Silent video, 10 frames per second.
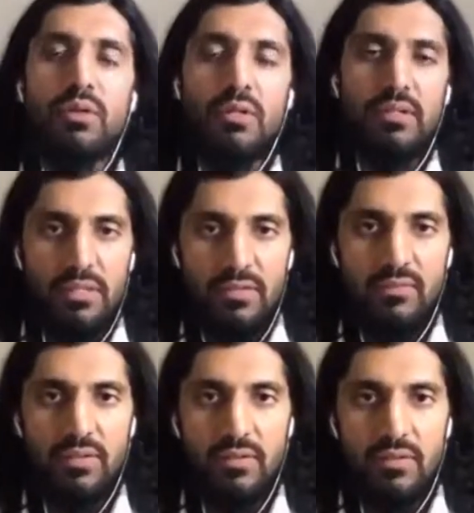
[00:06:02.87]
and
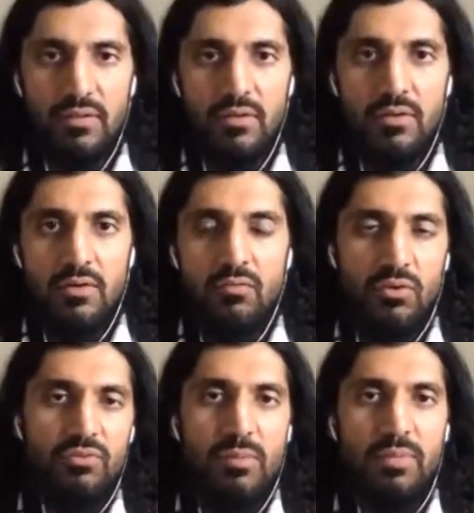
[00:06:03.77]
easy for
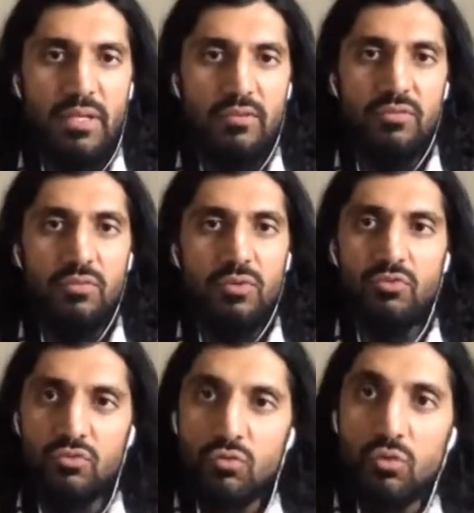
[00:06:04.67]
these MBA students
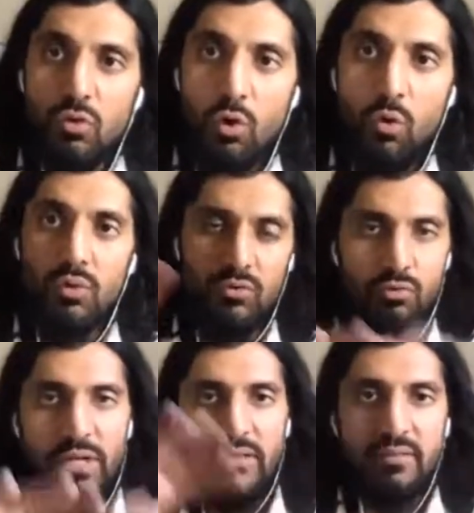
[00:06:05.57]
to
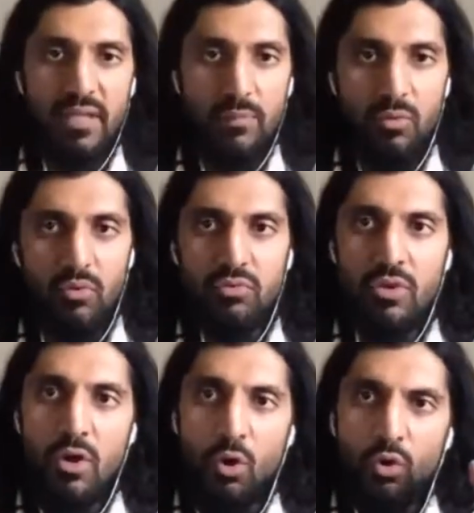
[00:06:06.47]
create the tables,
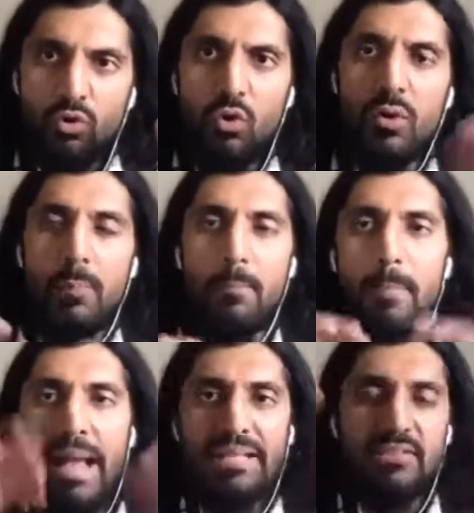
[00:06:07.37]
load up
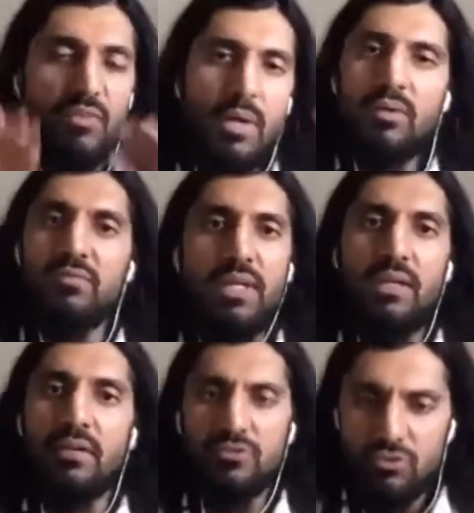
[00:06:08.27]
massive amount of
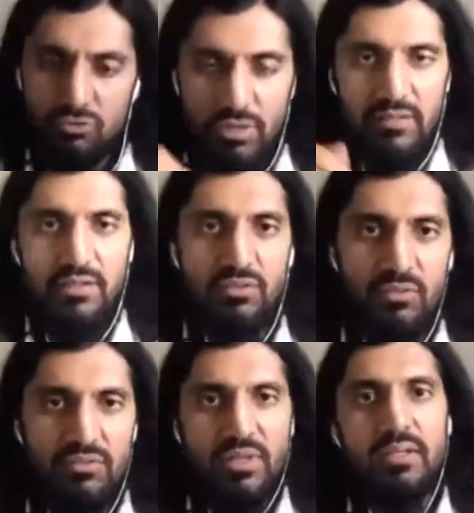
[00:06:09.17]
data directly through
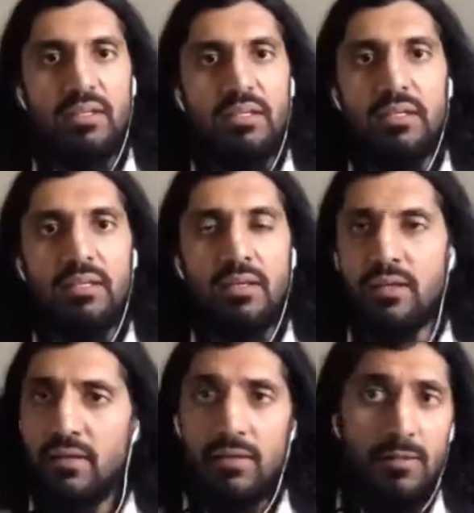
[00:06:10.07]
this IDE,
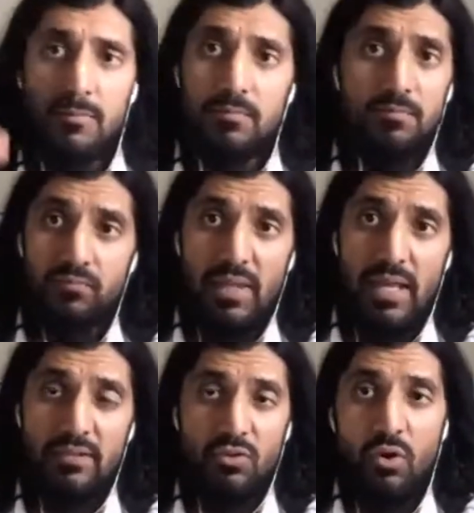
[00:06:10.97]
and
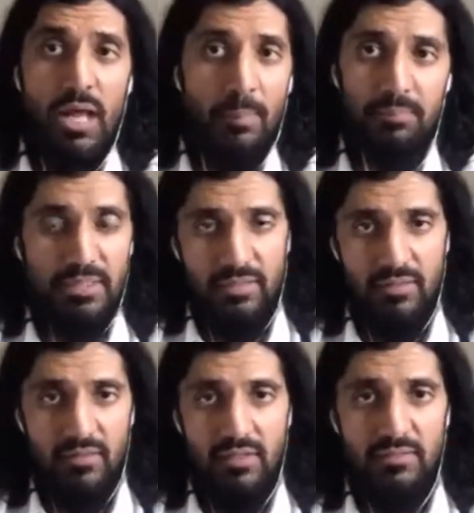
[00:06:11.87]
it's all happening
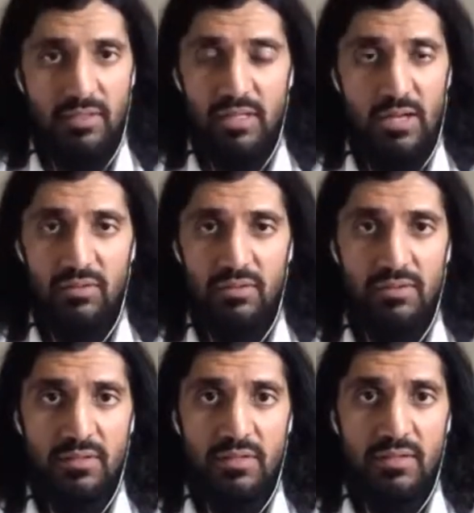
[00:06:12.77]
in the cloud
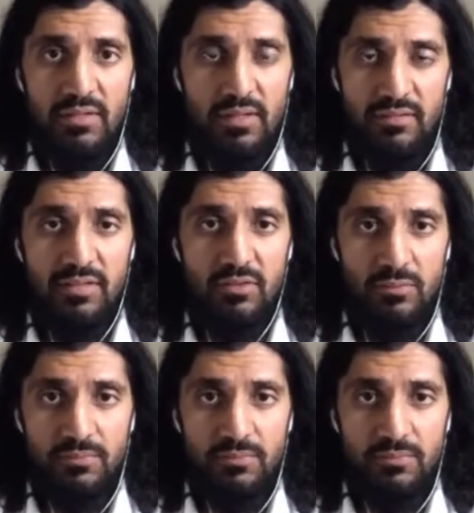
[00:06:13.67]
in Okteto.